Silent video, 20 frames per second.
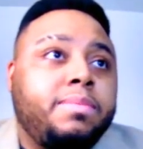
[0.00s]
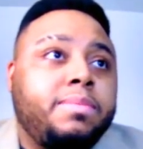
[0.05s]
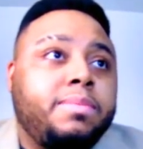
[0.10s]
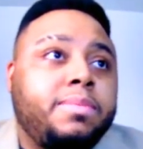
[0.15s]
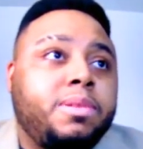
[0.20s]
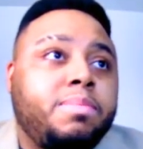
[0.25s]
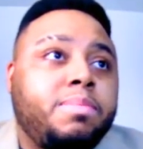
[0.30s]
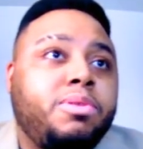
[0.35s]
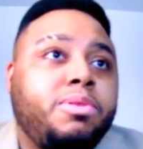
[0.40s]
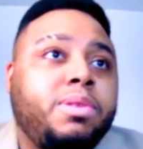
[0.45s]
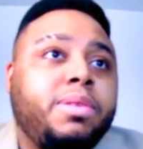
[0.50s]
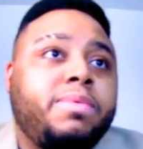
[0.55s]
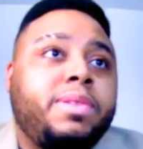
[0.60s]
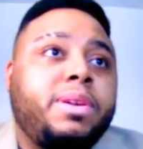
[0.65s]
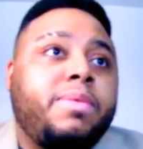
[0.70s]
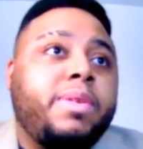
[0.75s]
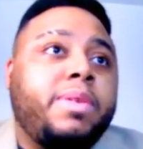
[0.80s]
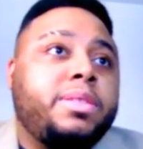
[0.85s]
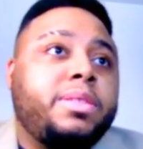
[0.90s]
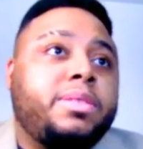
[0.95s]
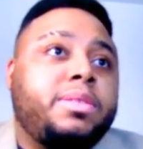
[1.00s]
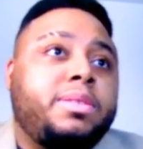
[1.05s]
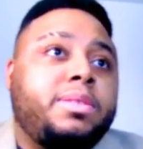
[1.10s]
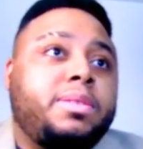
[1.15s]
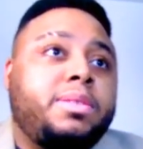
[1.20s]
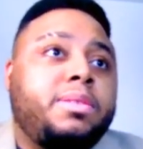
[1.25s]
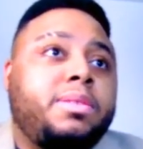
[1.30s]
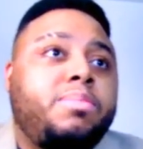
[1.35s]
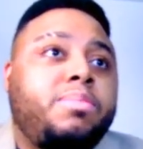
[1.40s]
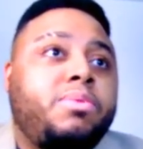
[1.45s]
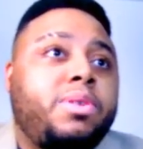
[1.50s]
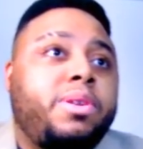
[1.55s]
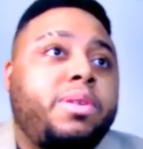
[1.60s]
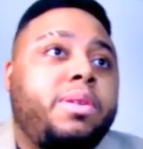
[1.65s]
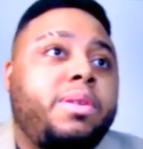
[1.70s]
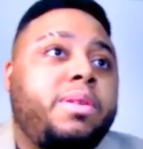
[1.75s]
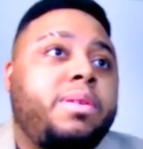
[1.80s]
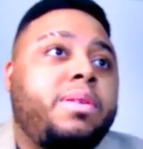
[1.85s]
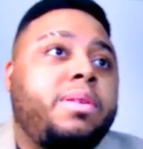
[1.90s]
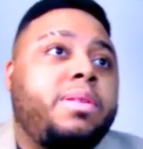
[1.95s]
the board of the
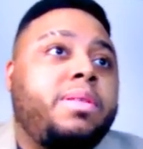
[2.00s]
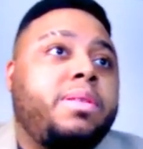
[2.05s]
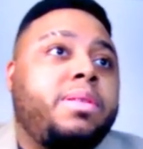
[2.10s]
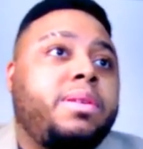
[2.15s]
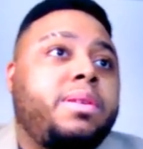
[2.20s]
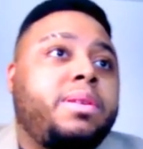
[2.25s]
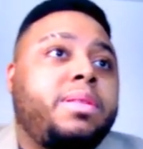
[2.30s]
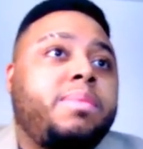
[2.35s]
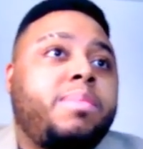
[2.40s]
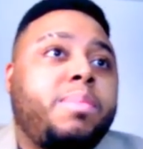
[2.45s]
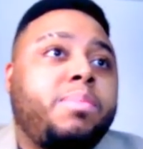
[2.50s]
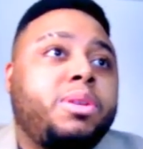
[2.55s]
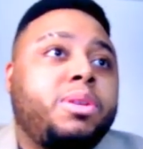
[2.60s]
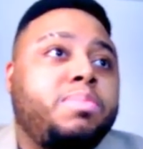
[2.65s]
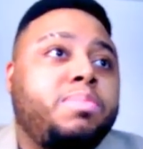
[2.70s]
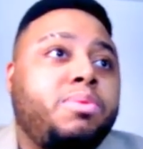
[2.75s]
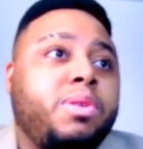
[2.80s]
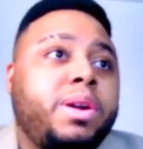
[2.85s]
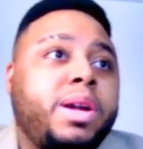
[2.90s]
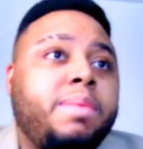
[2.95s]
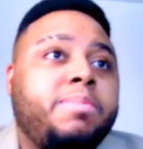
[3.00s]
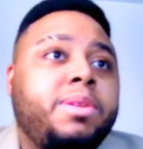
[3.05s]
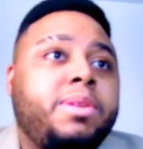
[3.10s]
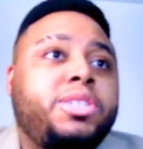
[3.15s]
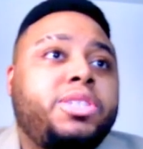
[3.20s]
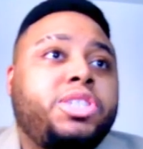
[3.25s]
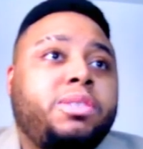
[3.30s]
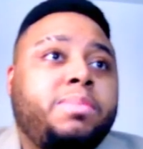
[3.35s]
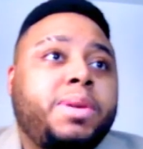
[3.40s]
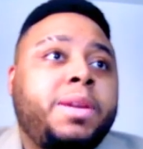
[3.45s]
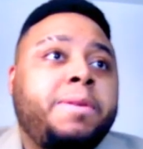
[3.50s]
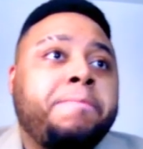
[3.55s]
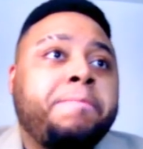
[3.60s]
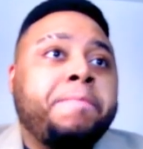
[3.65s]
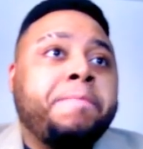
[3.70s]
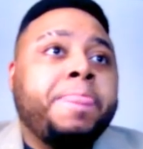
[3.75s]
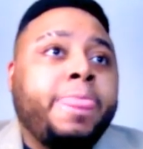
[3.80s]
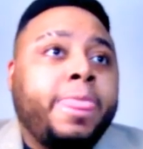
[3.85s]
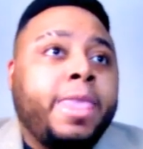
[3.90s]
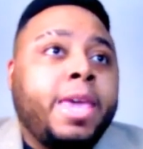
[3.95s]
members board. I'm the chairman,
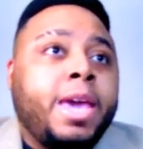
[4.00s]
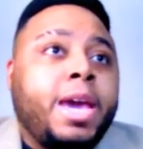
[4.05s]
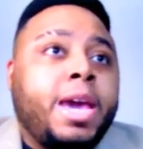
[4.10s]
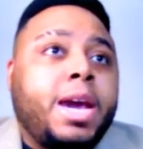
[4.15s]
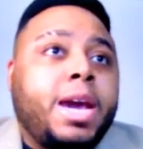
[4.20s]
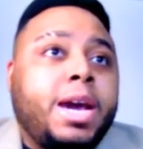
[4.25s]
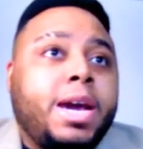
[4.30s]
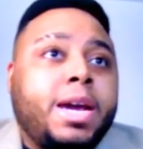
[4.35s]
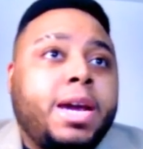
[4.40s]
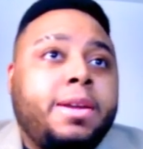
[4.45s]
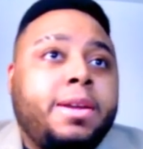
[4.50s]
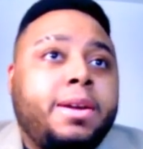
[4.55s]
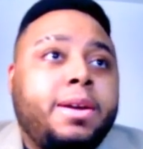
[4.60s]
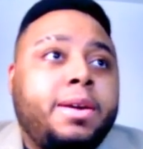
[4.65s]
and